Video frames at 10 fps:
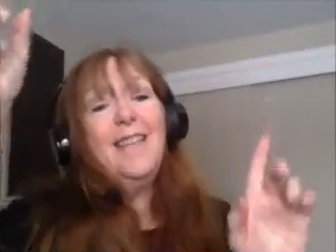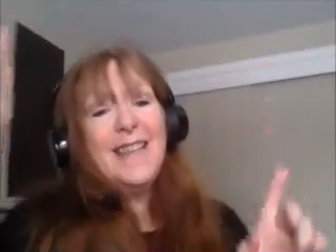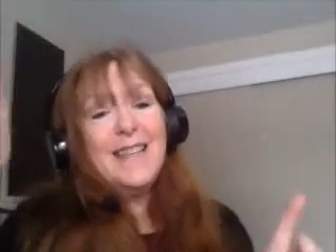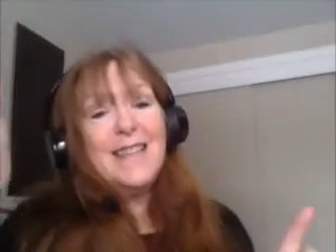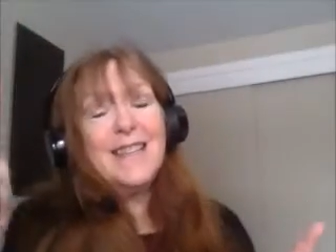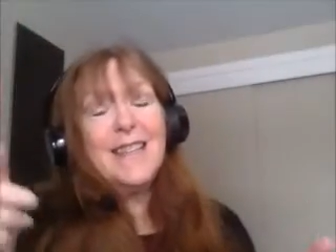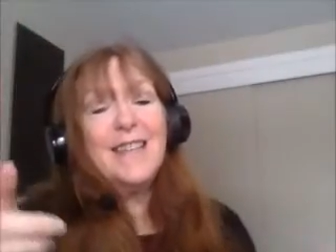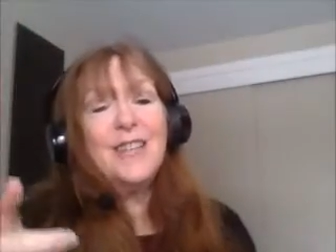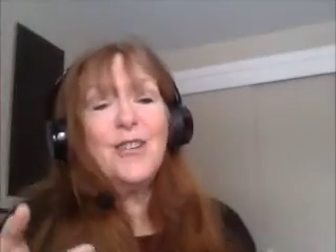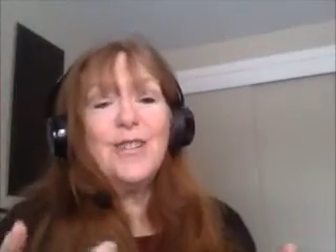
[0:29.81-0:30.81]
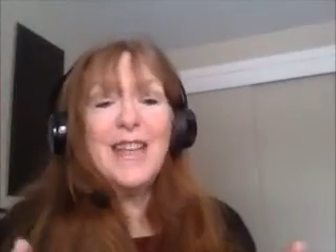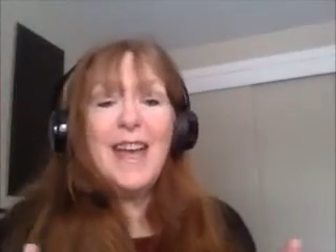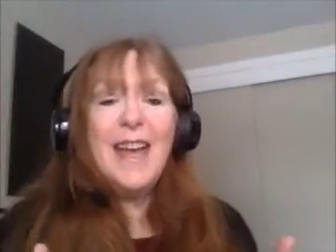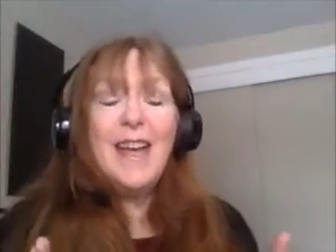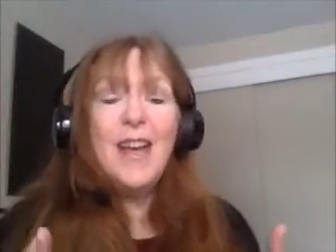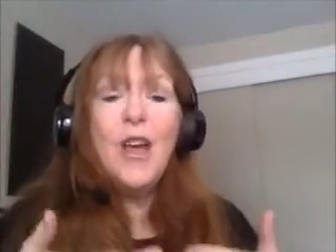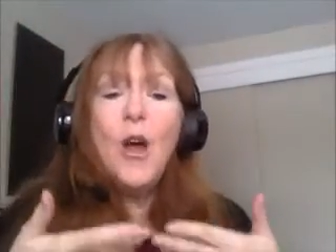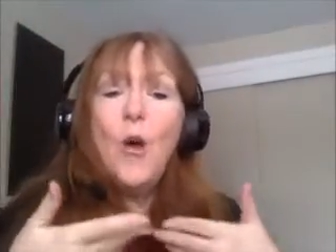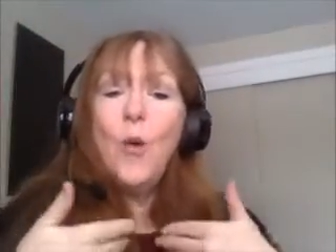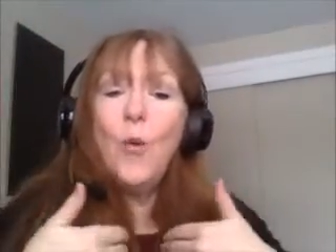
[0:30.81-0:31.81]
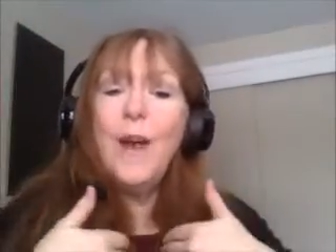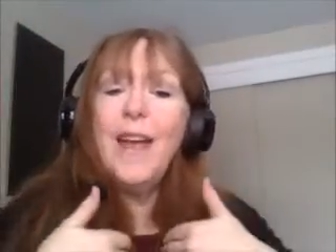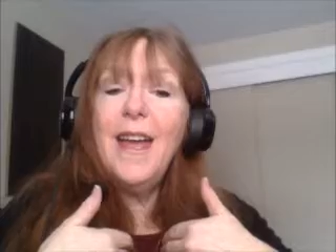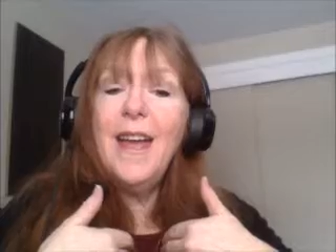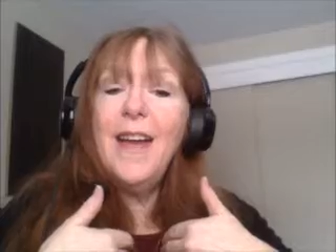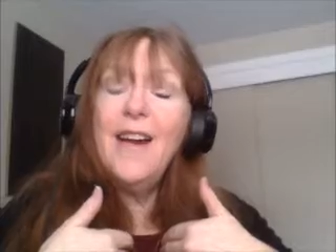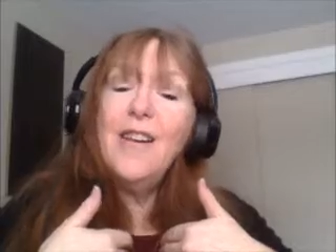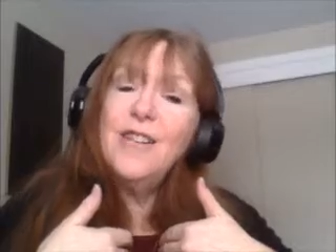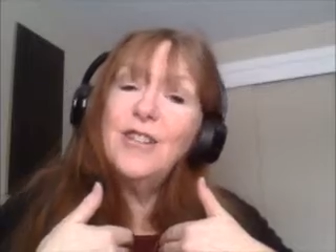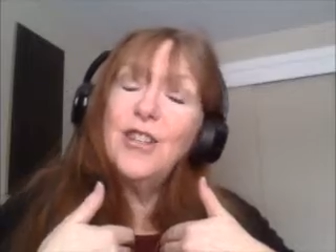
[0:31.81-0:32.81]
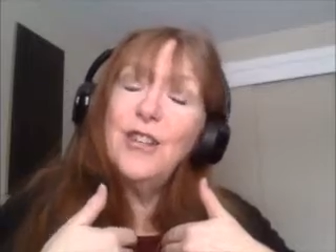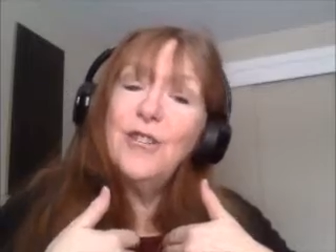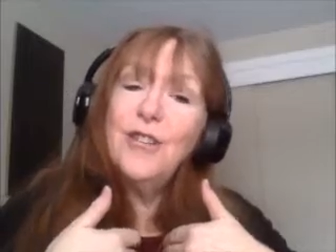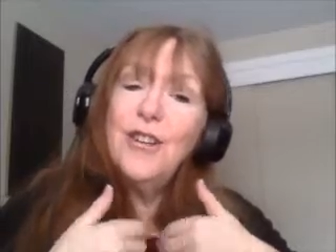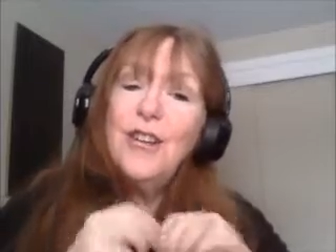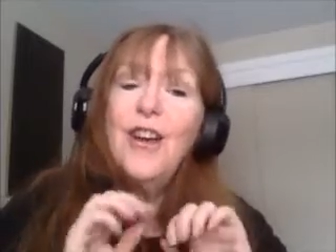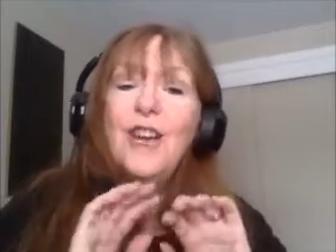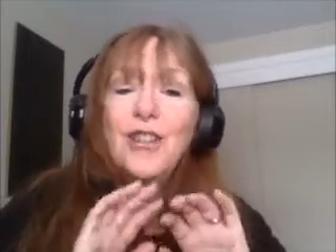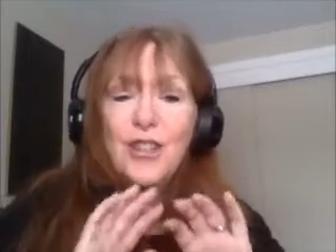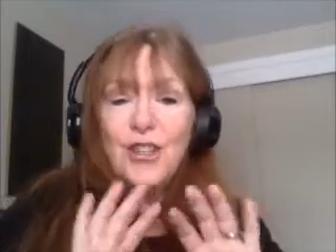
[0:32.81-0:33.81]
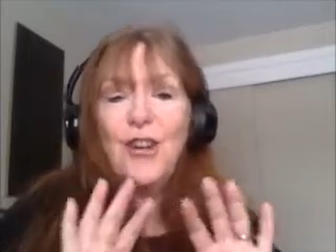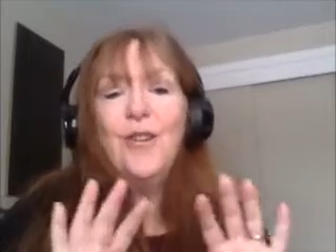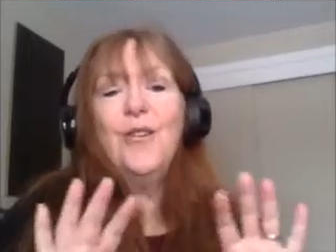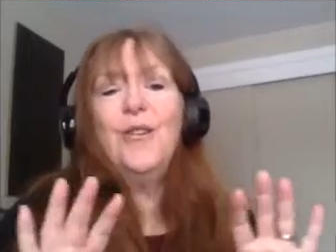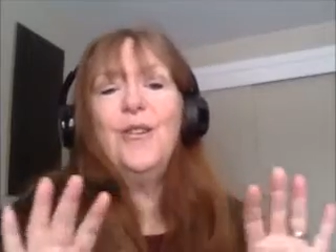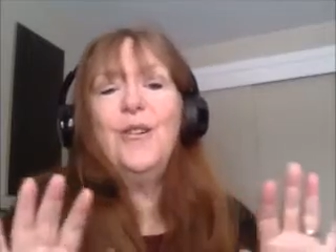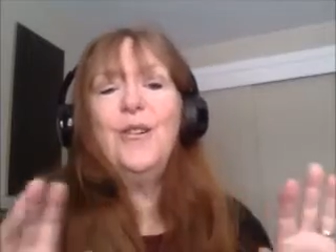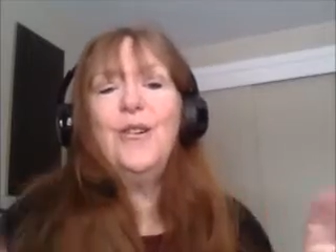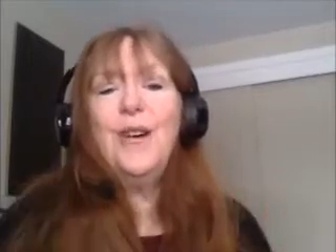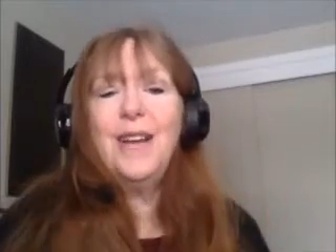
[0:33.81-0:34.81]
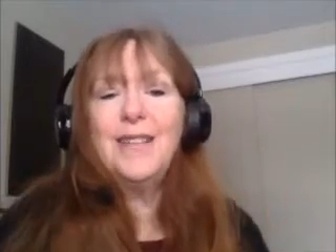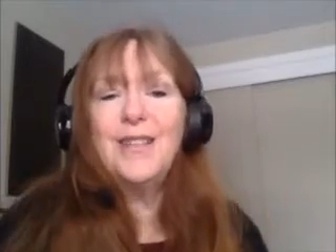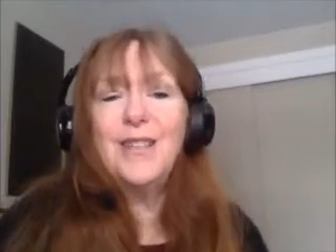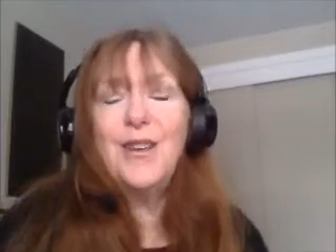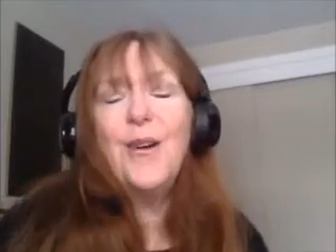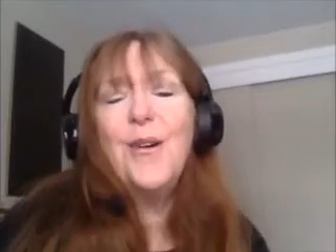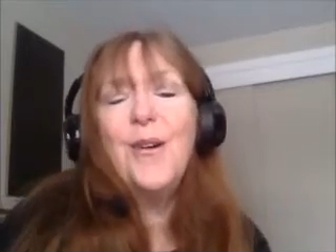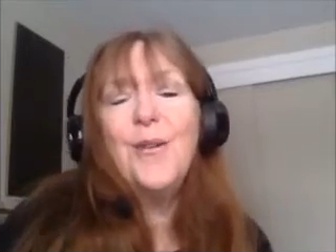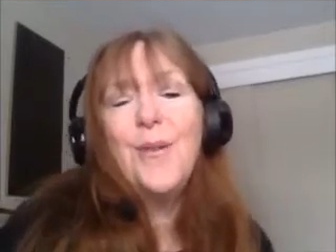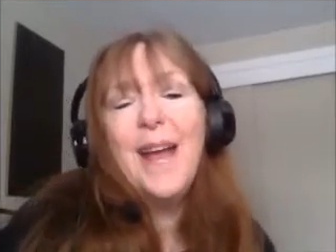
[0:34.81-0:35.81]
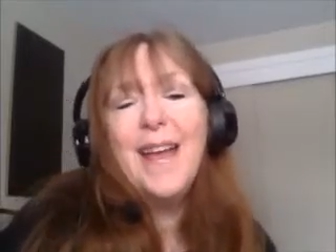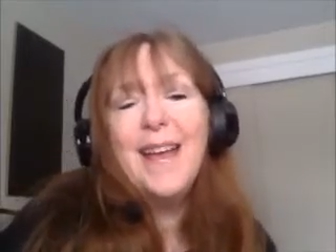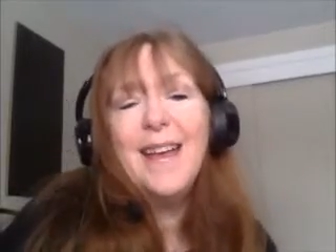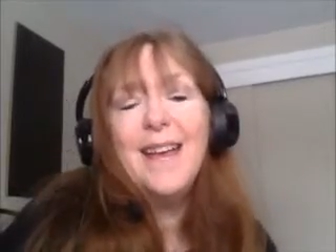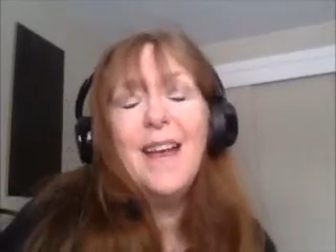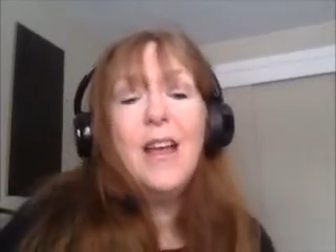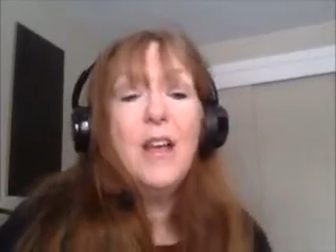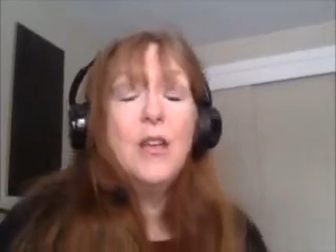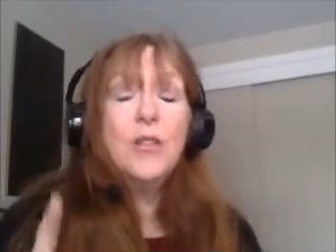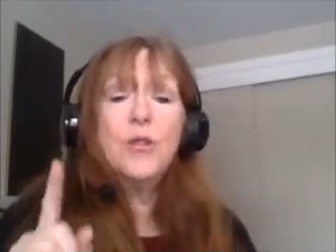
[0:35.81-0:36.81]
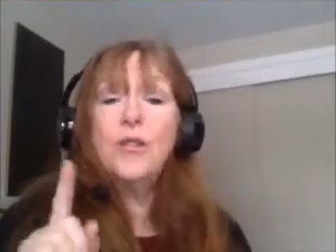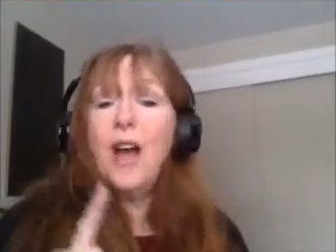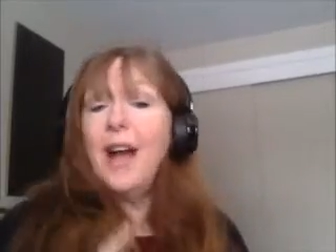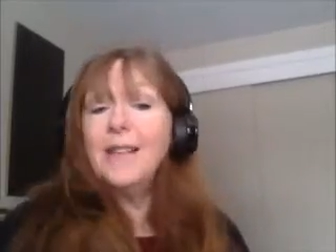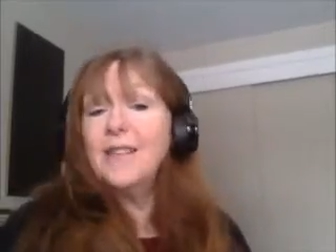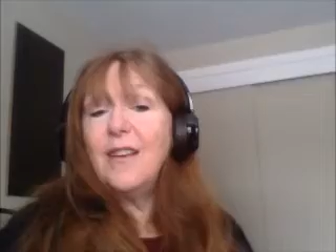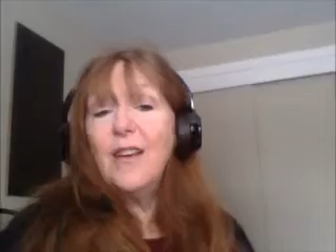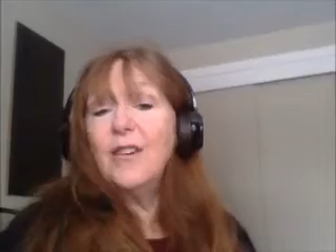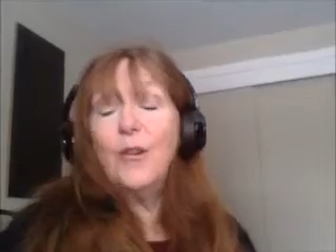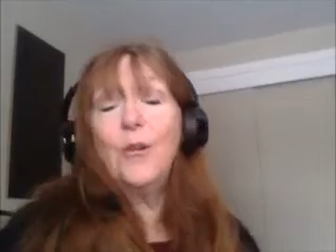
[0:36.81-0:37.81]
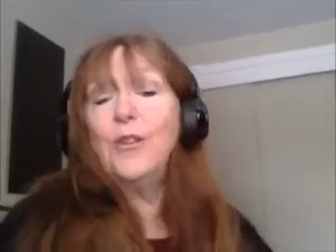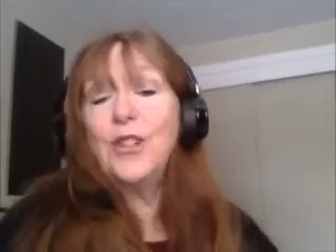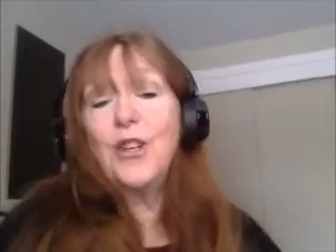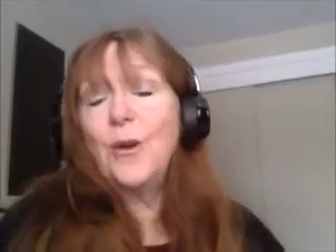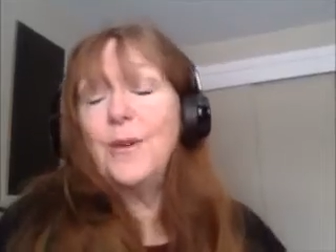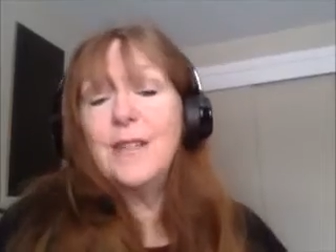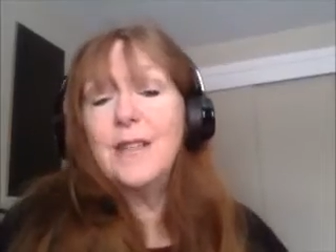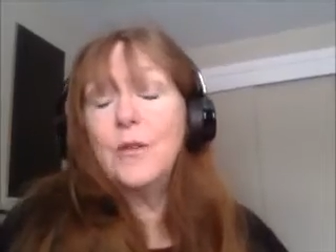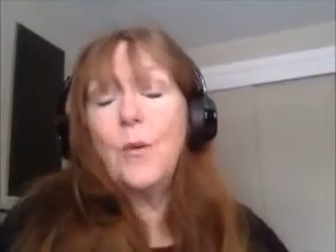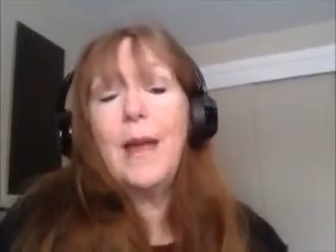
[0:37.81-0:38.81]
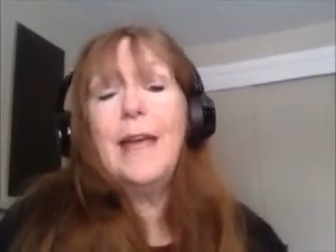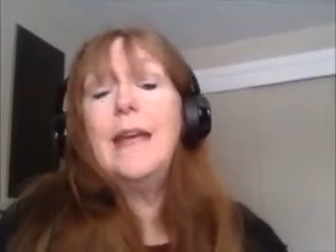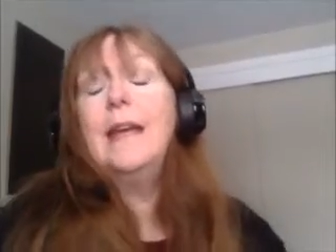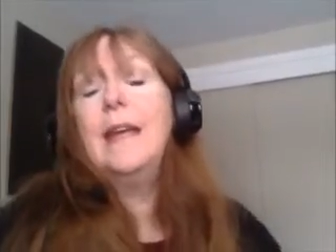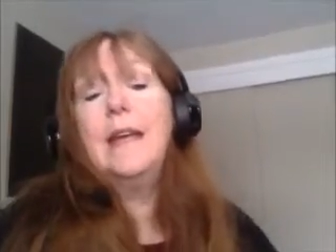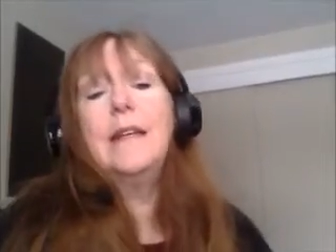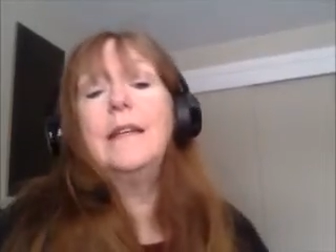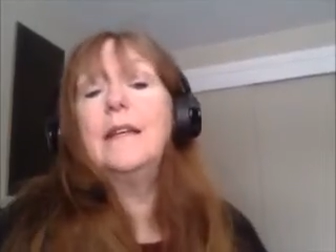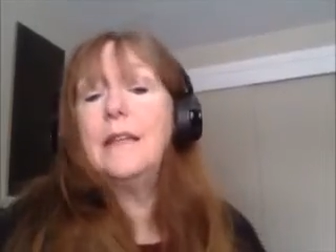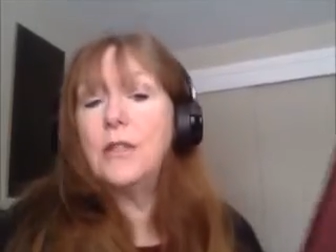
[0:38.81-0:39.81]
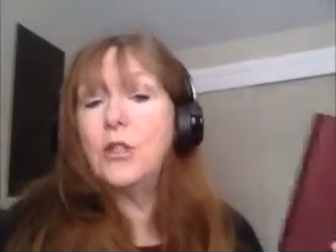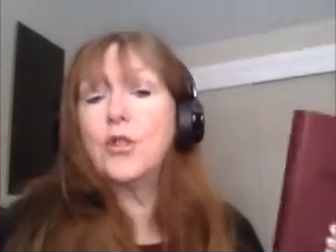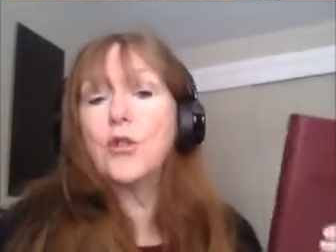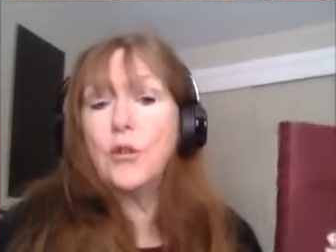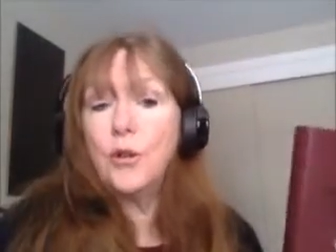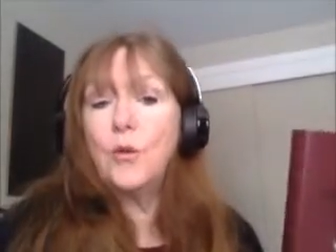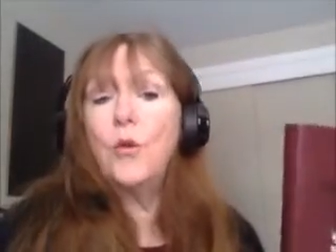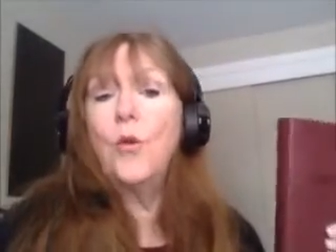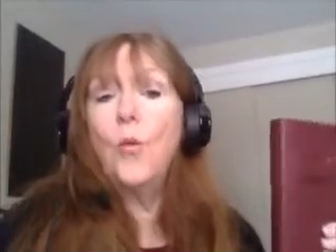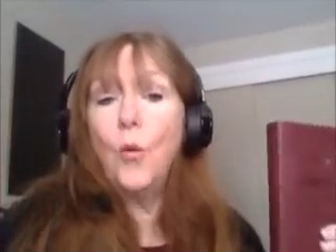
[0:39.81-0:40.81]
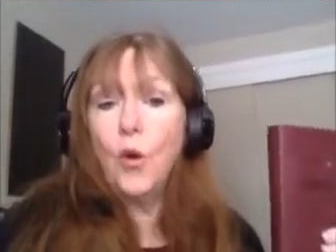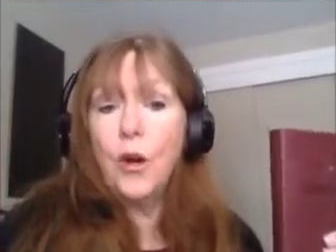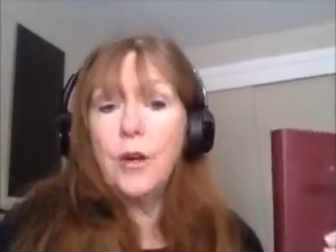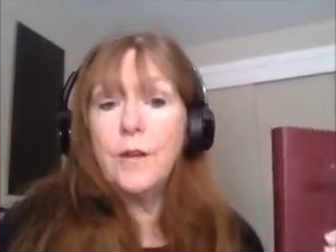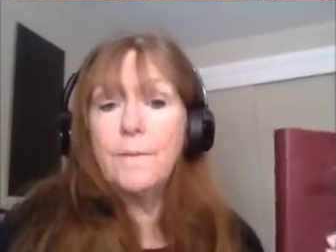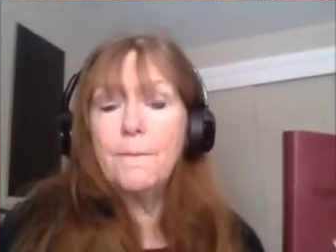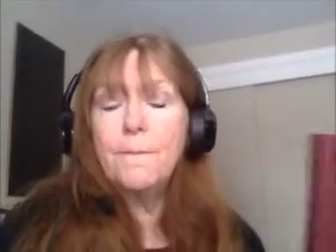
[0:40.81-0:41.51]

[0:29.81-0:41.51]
This is your day. We are your children. Show us your way. So God's going to show us his way in his true word.